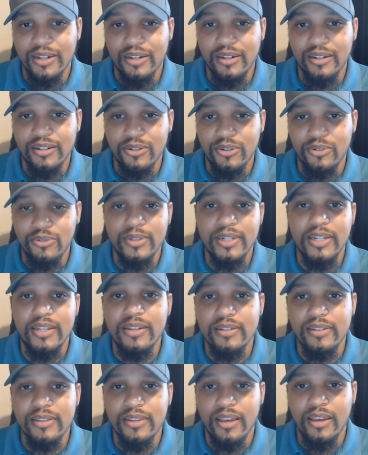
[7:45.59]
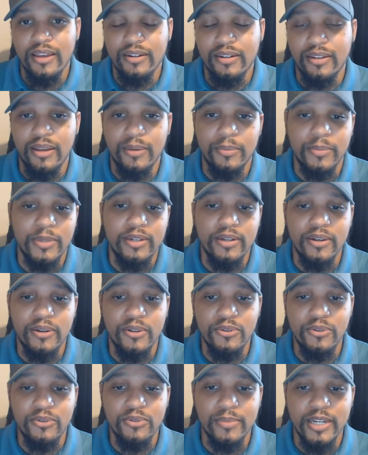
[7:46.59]
who needs that.
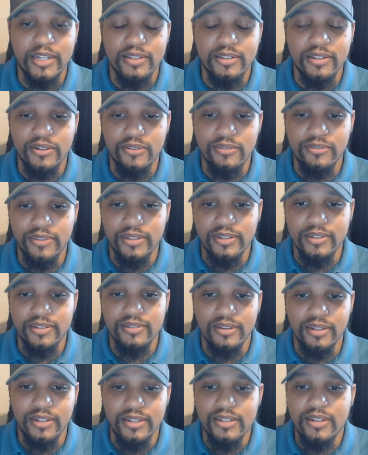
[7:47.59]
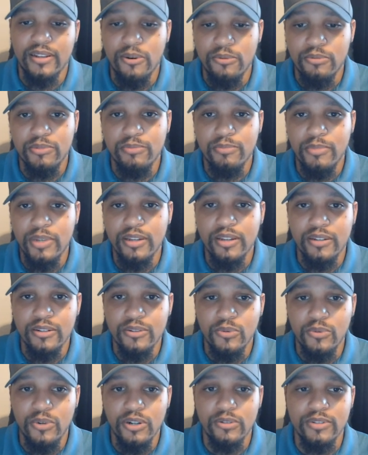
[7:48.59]
Including myself. This helps me as
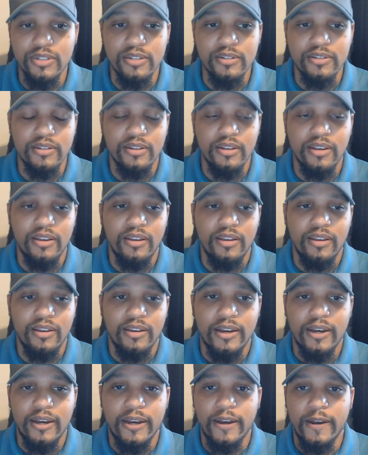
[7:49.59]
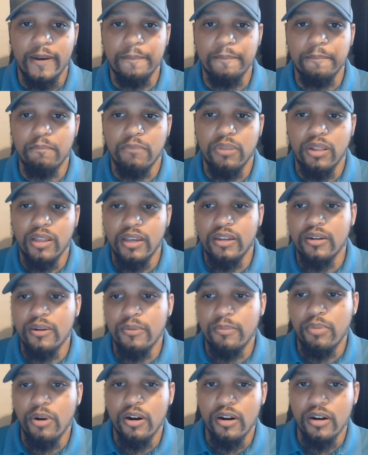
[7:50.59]
well, just playing a
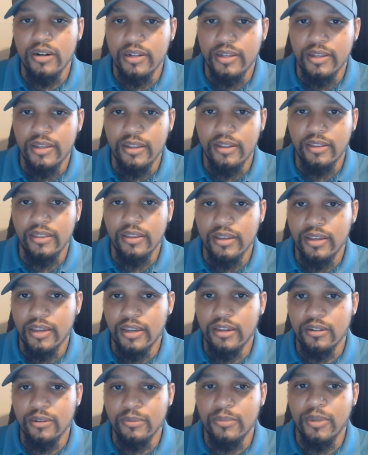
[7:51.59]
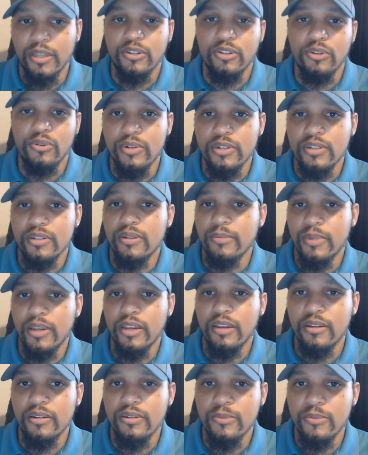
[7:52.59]
part in the kingdom and doing some
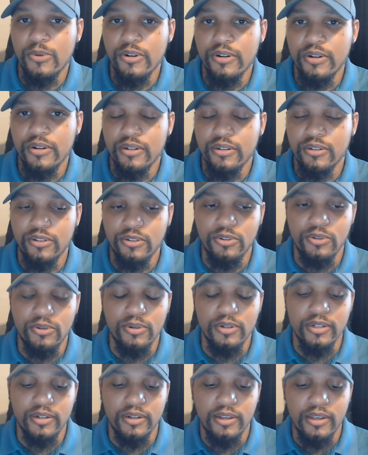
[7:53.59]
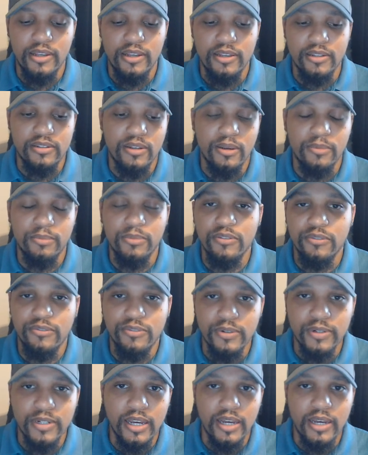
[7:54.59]
kingdom work, doing something for
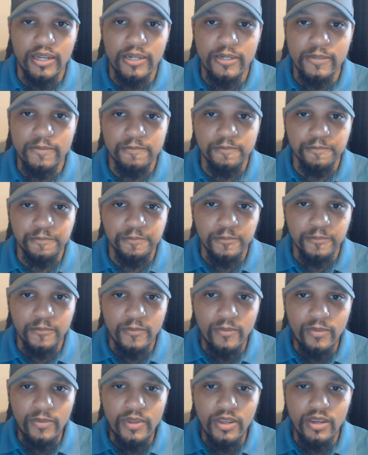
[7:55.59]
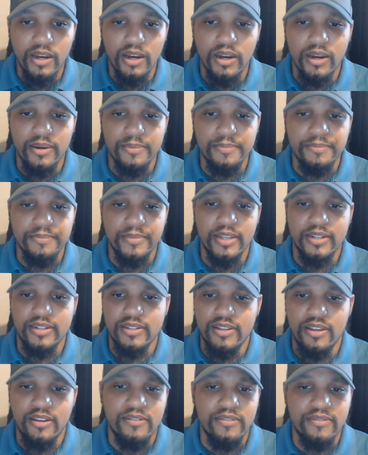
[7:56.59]
God,
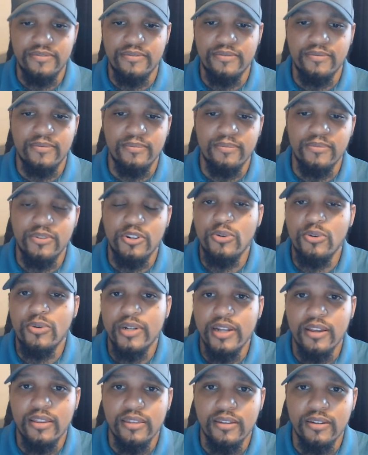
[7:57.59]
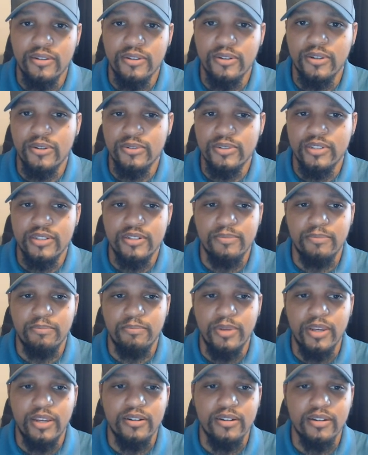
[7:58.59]
instead of doing nothing. Just
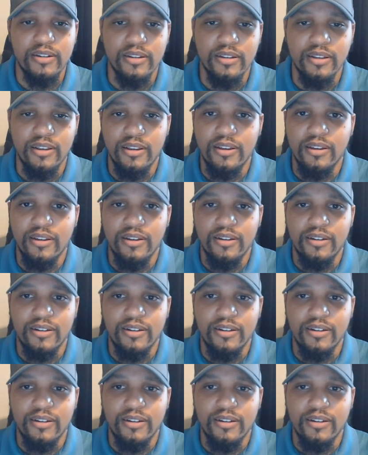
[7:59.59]
being a